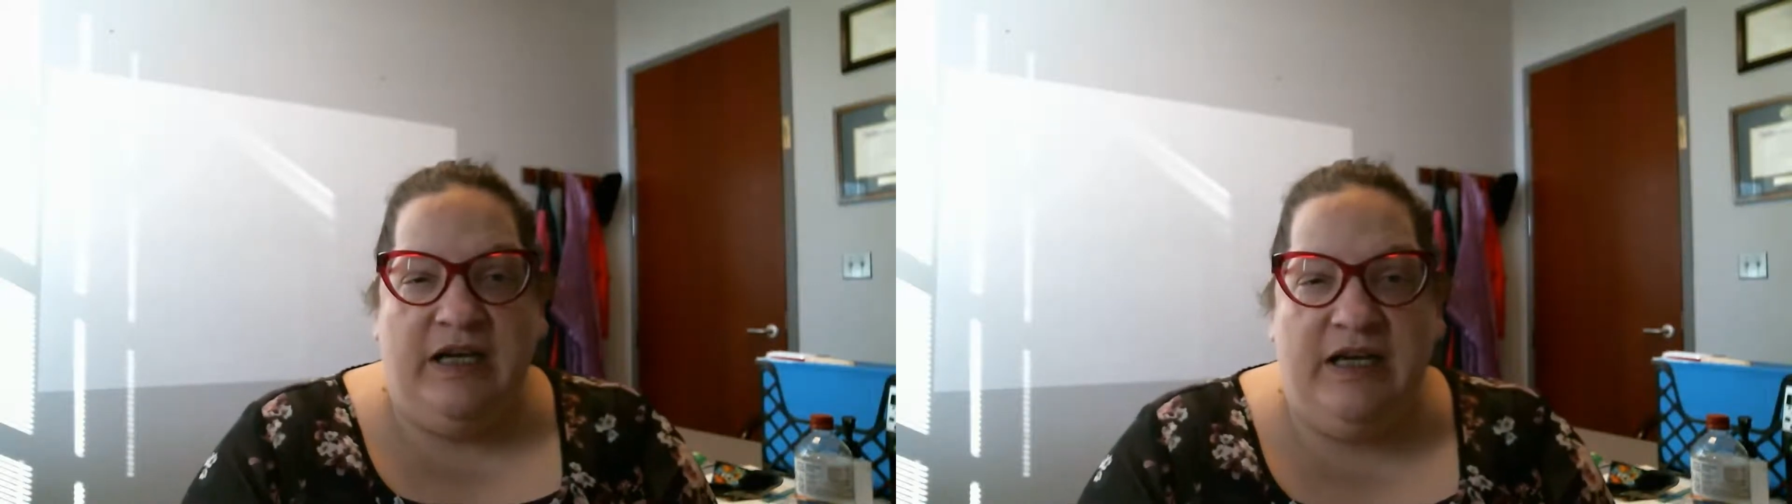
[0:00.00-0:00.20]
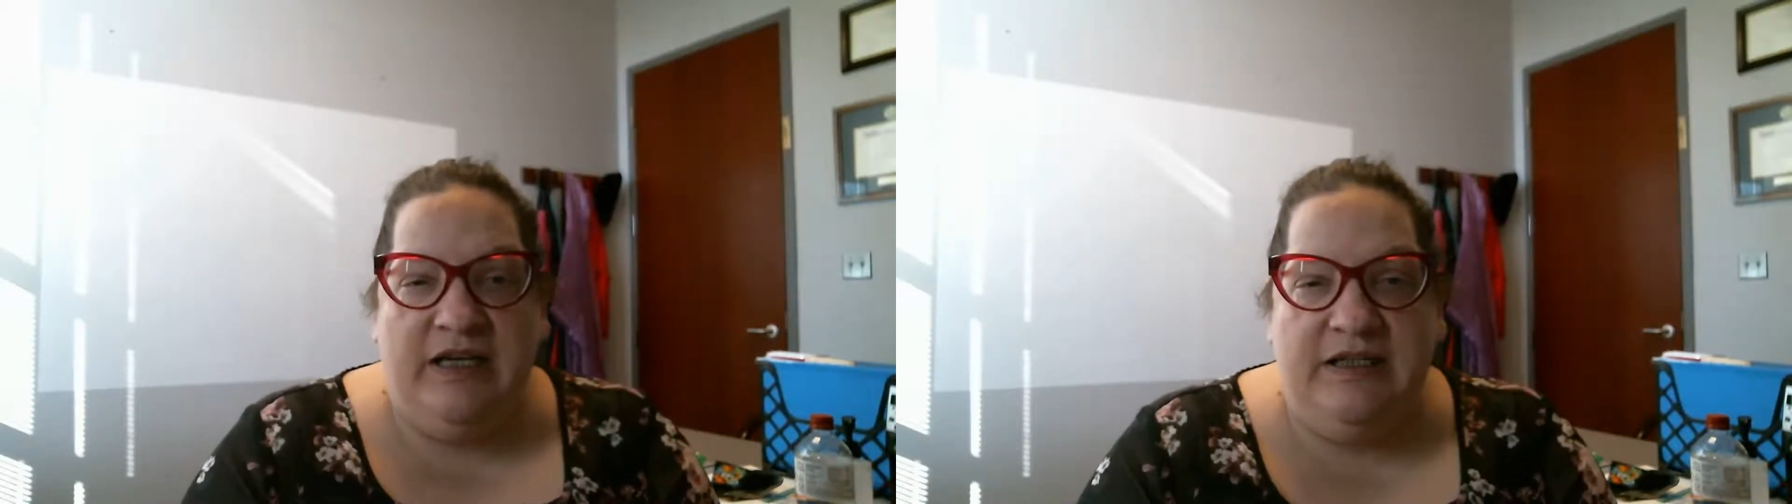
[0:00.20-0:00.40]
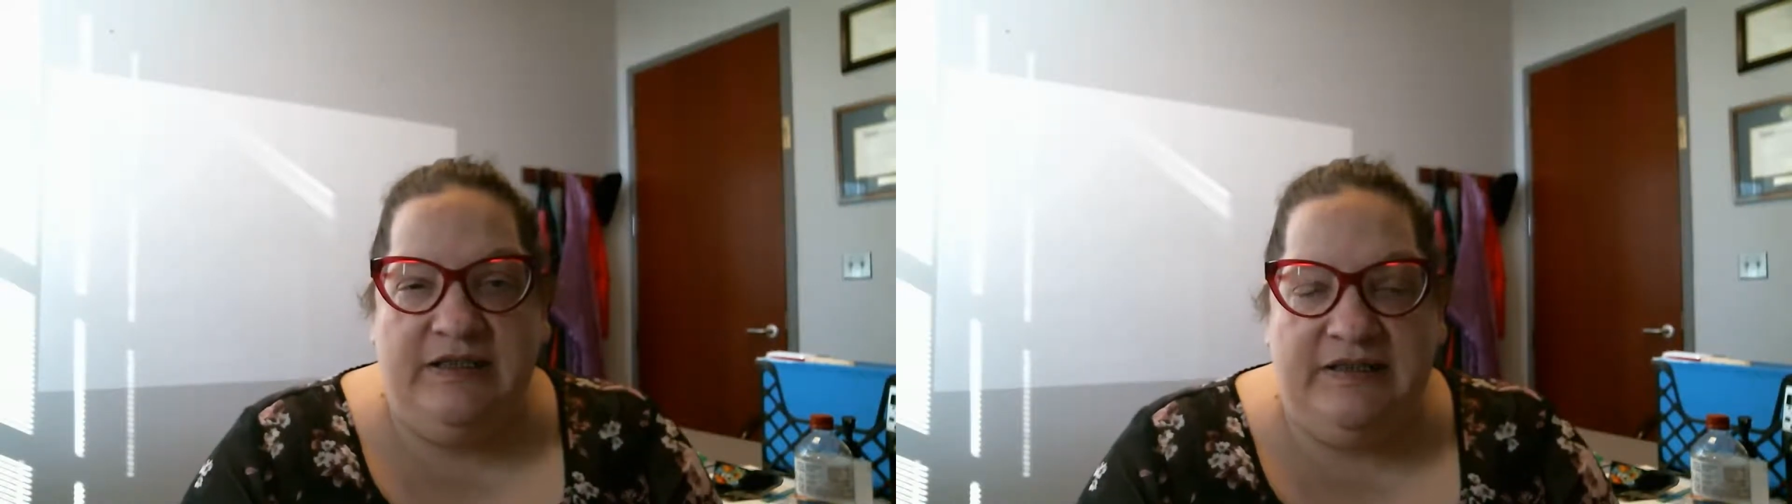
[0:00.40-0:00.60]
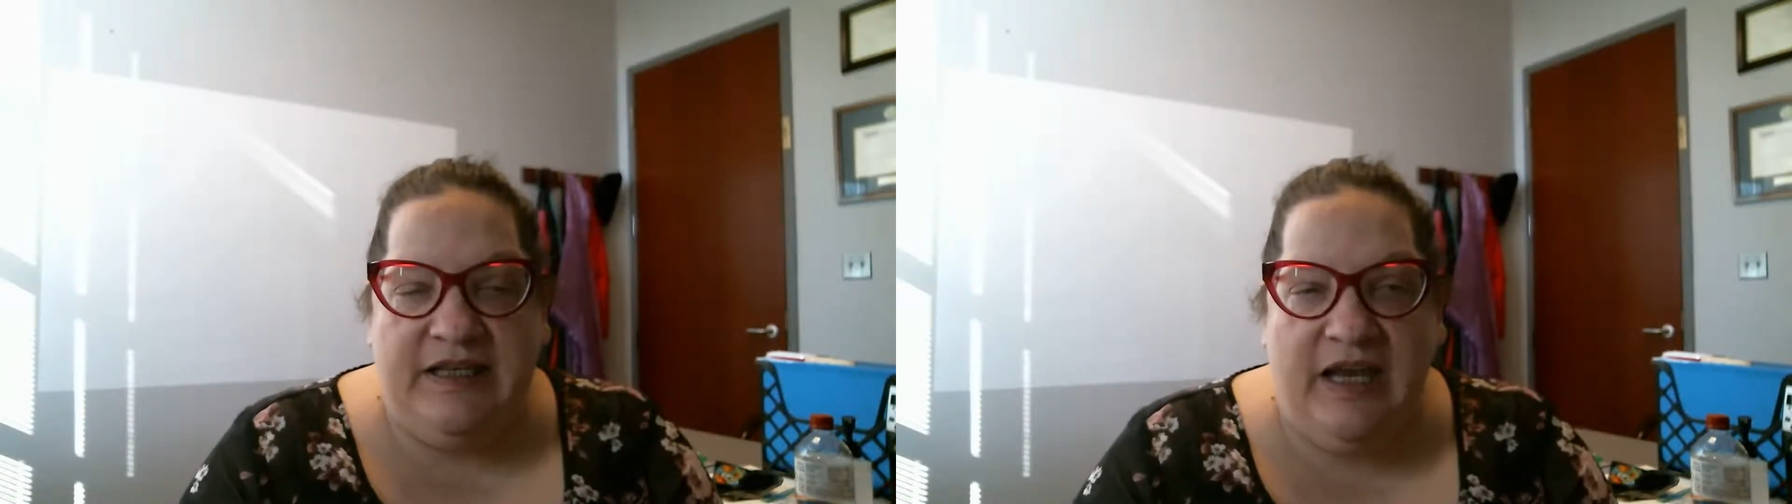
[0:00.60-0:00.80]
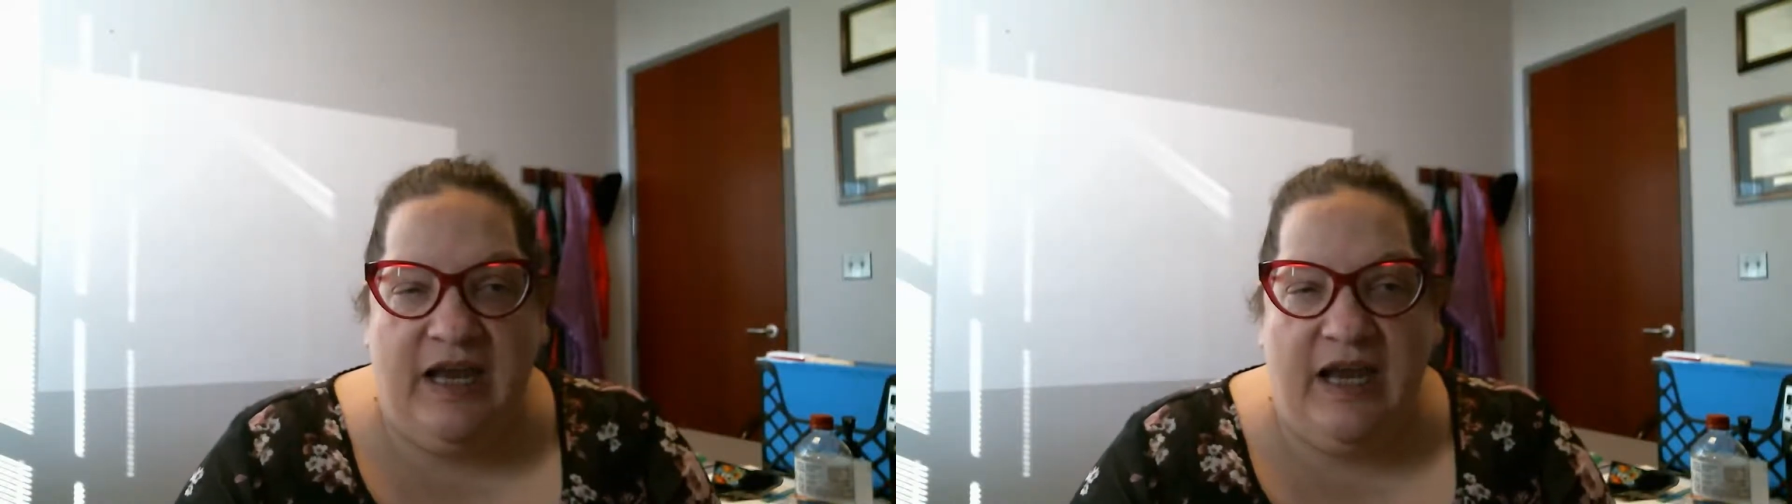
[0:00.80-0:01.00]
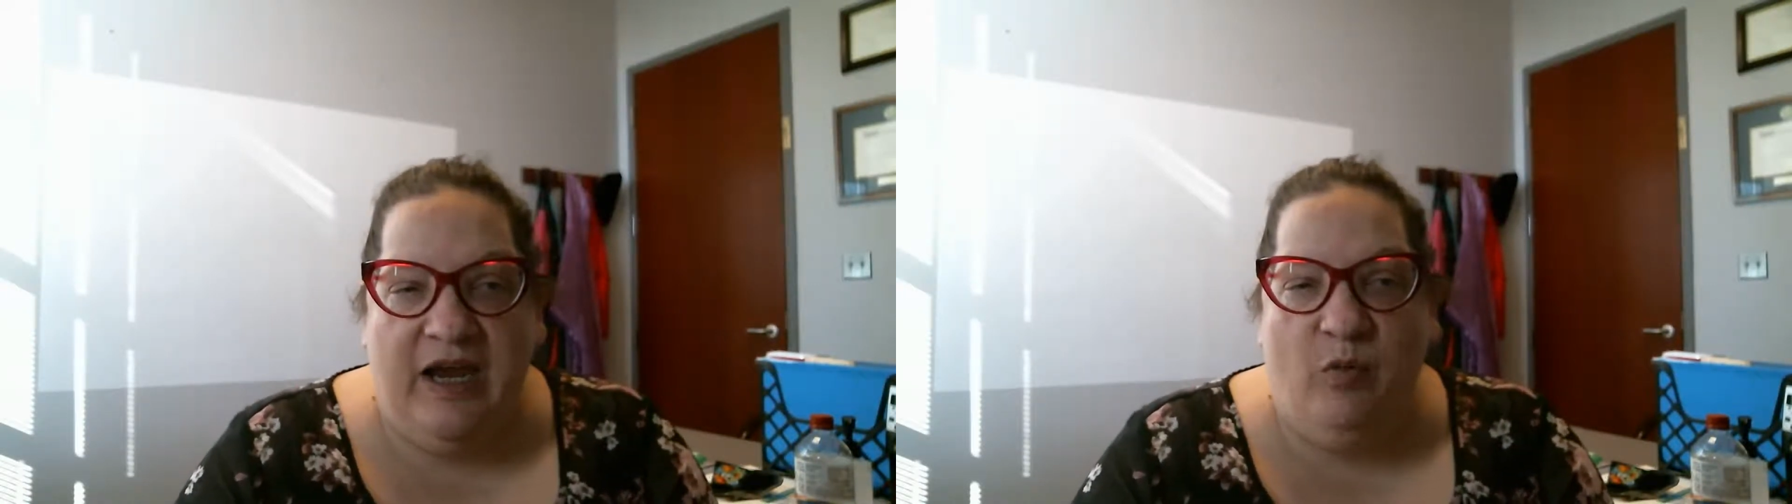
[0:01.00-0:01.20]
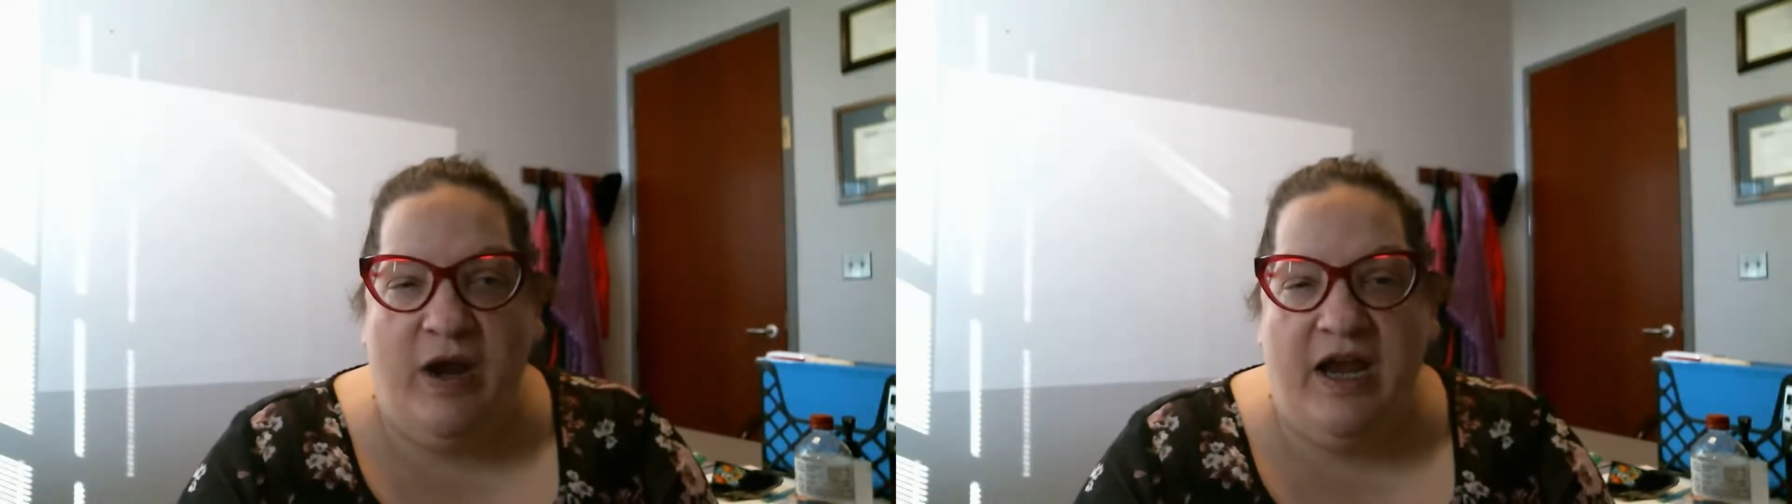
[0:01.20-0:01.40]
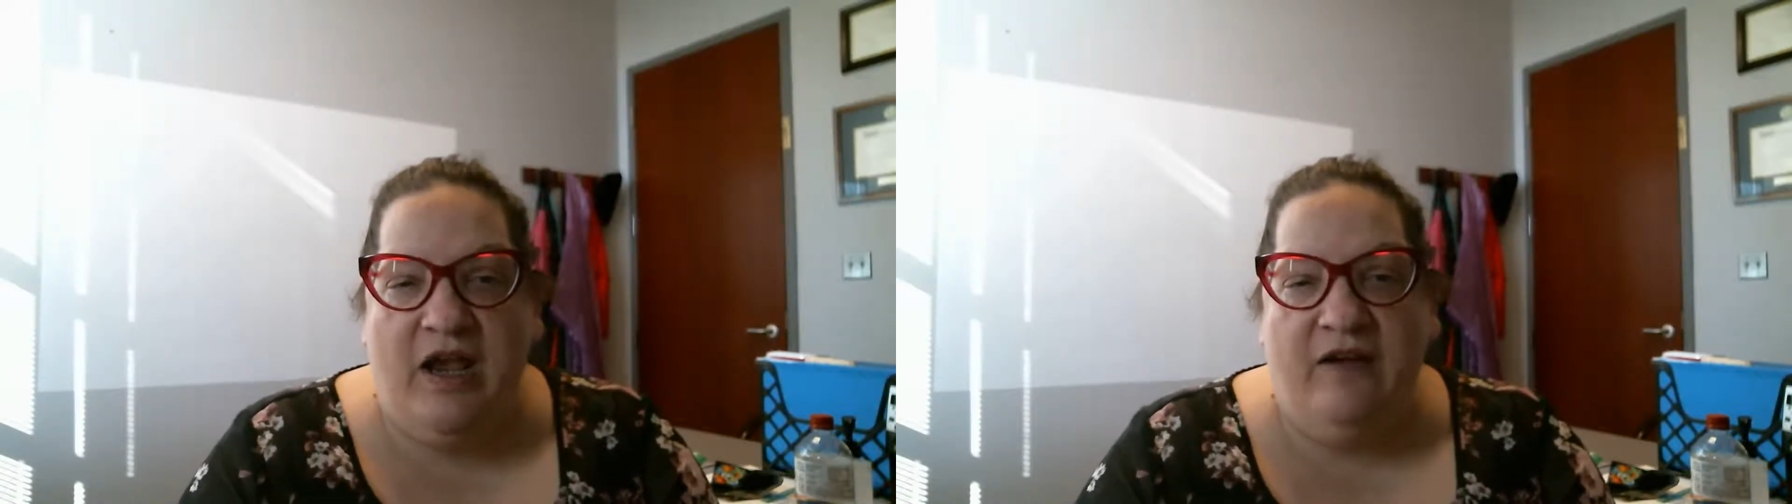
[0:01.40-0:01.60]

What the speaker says: is a way